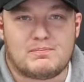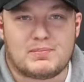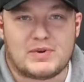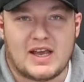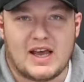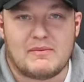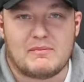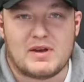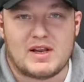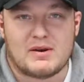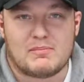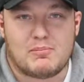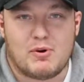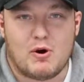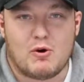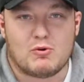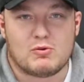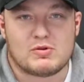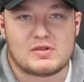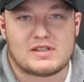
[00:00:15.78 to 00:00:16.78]
get me to
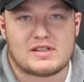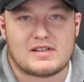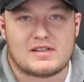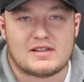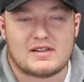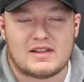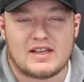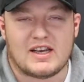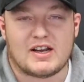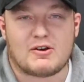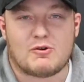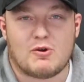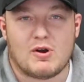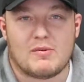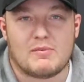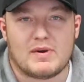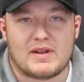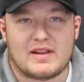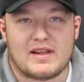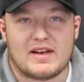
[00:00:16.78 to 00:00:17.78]
post the
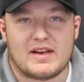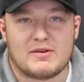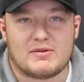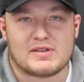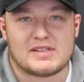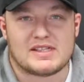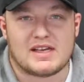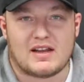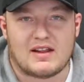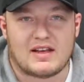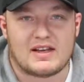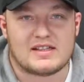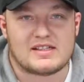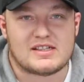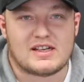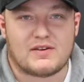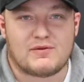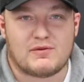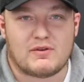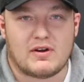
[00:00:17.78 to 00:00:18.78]
equipment that he was selling and
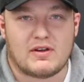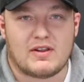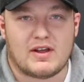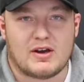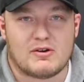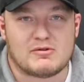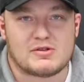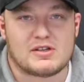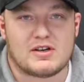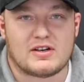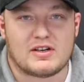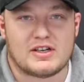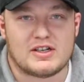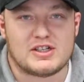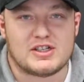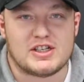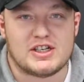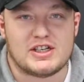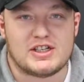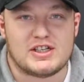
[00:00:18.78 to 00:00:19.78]
stuff around the house on
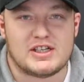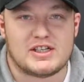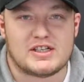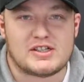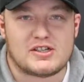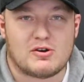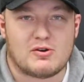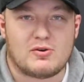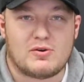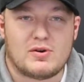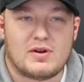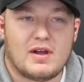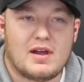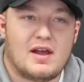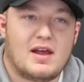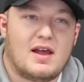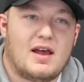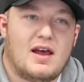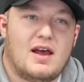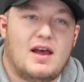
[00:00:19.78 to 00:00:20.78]
Kijiji. So
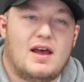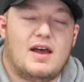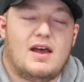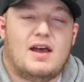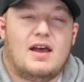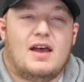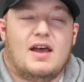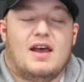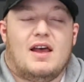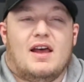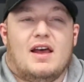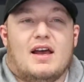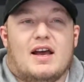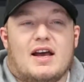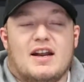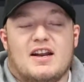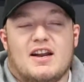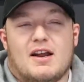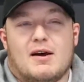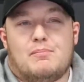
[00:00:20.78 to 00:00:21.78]

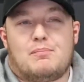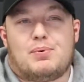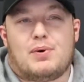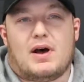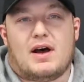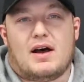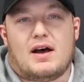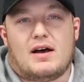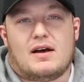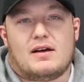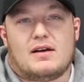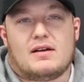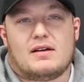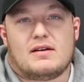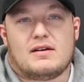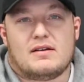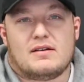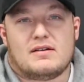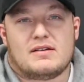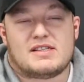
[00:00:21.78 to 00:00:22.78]
ended up
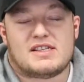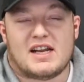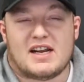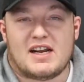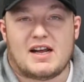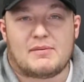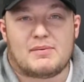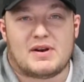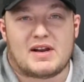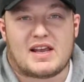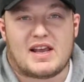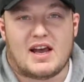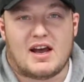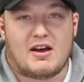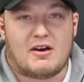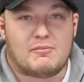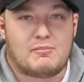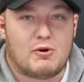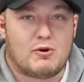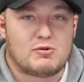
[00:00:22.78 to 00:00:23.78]
setting up an
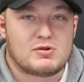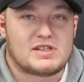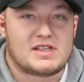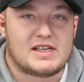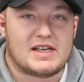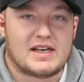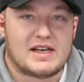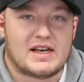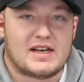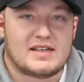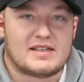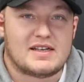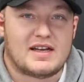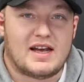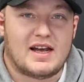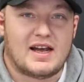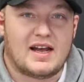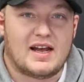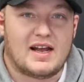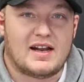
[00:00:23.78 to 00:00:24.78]
account, posting it,
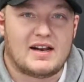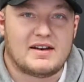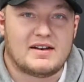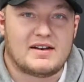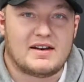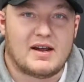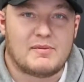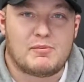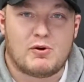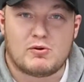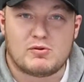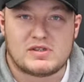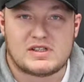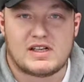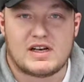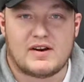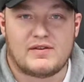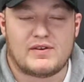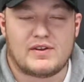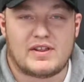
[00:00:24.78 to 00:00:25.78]
and I
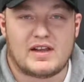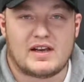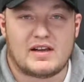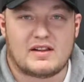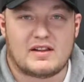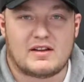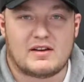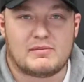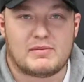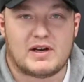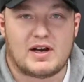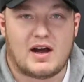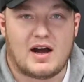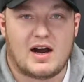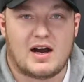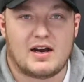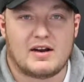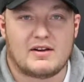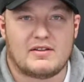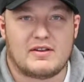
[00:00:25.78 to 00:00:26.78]
posted everything a little bit
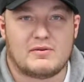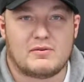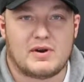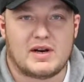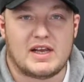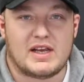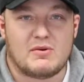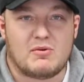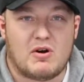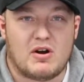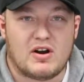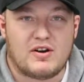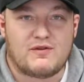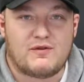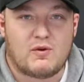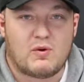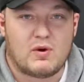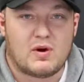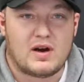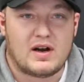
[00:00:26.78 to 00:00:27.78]
higher than what he wanted
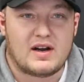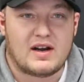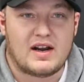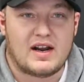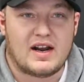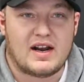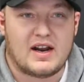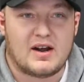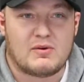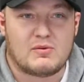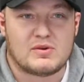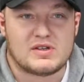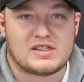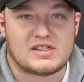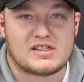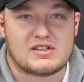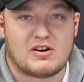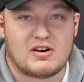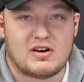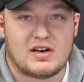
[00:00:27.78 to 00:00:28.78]
for it, and I was
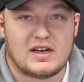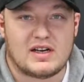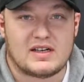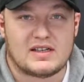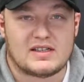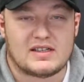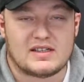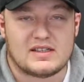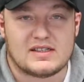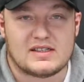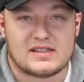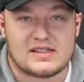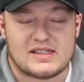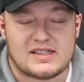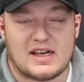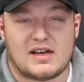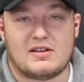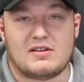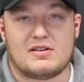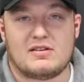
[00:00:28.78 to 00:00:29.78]
starting to
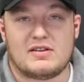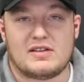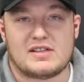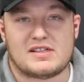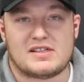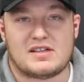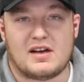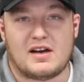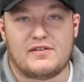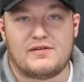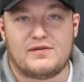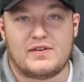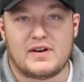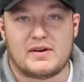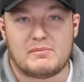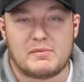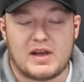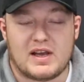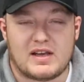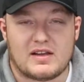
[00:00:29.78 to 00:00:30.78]
sell the stuff
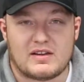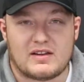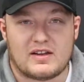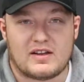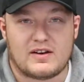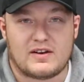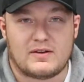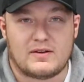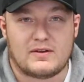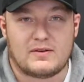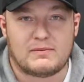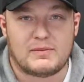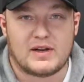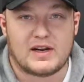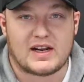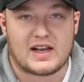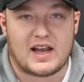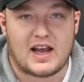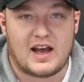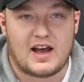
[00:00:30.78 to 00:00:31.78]
and make a little bit
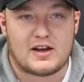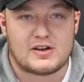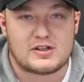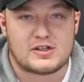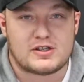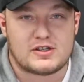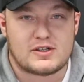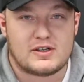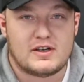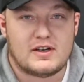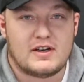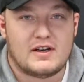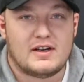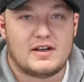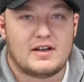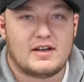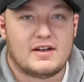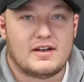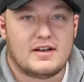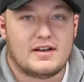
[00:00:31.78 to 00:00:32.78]
of cash
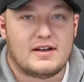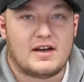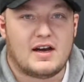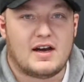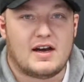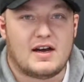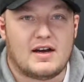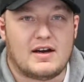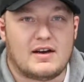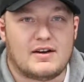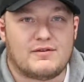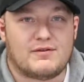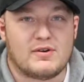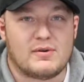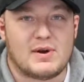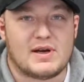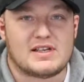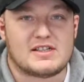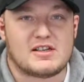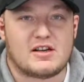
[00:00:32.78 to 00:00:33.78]
for
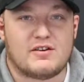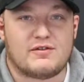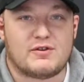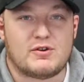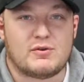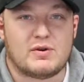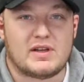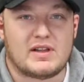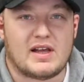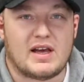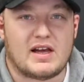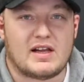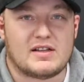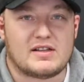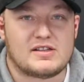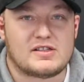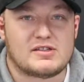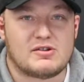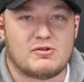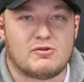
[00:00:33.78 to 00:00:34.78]
myself doing
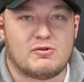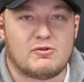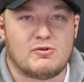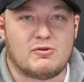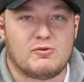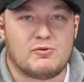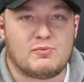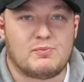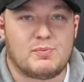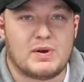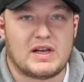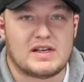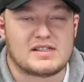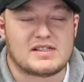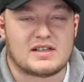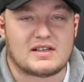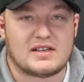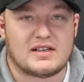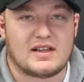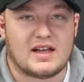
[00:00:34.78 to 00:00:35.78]
that. So
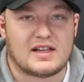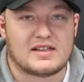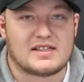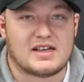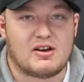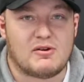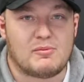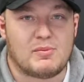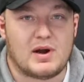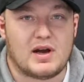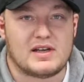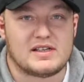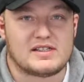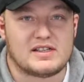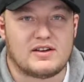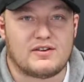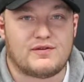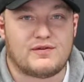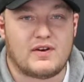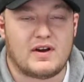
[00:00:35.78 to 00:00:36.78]
basically that's how Buy
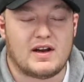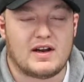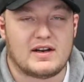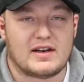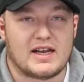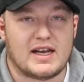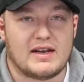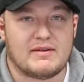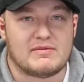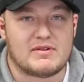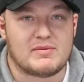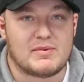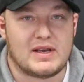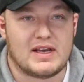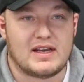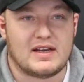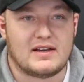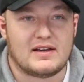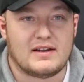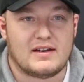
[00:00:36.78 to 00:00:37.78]
Sell Find came to
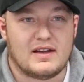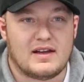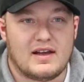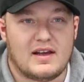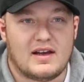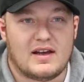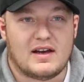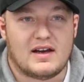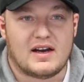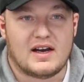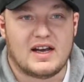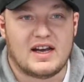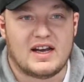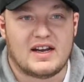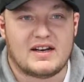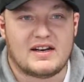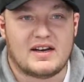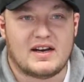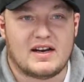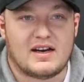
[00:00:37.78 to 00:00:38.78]
be. I
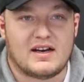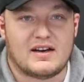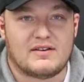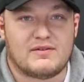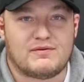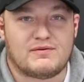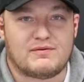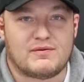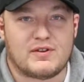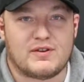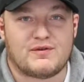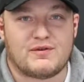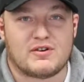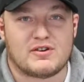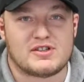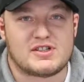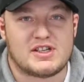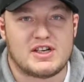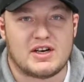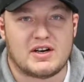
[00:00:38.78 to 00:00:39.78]
had for the
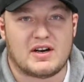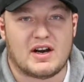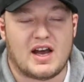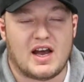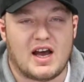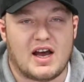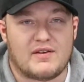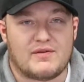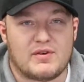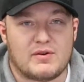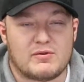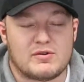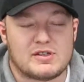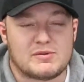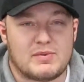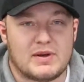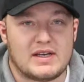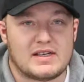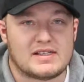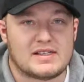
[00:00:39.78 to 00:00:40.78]
first year and a half, it
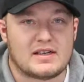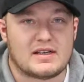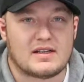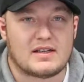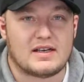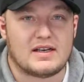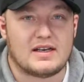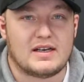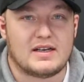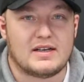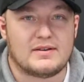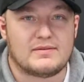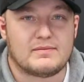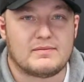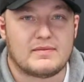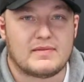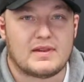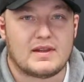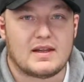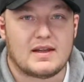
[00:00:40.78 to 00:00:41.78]
was basically
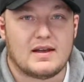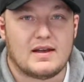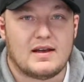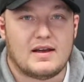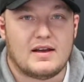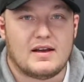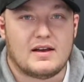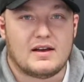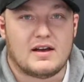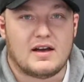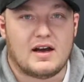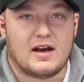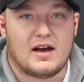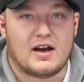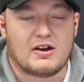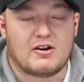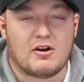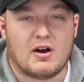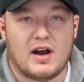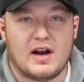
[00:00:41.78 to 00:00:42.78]

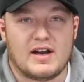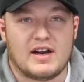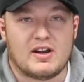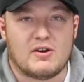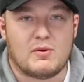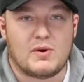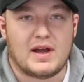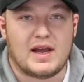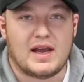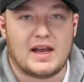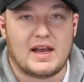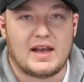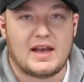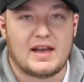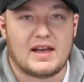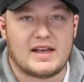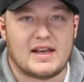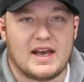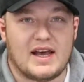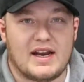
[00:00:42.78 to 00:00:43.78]
grinding away,